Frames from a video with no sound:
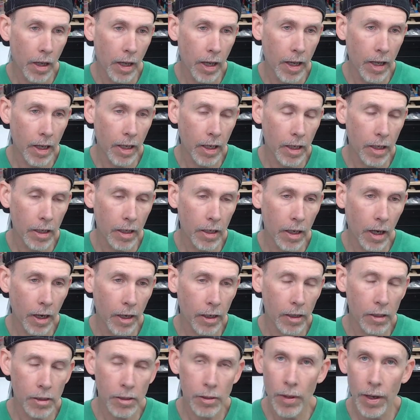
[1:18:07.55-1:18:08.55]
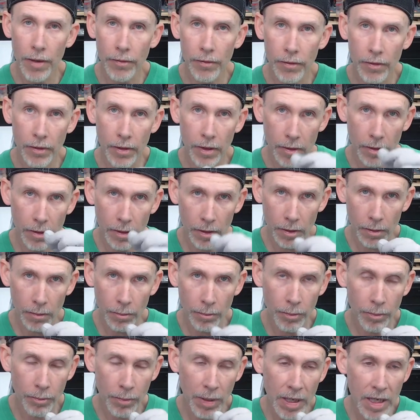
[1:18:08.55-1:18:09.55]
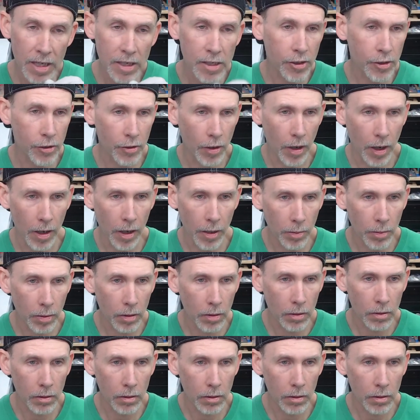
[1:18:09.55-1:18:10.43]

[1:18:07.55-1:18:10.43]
and I also have the the pinstripe.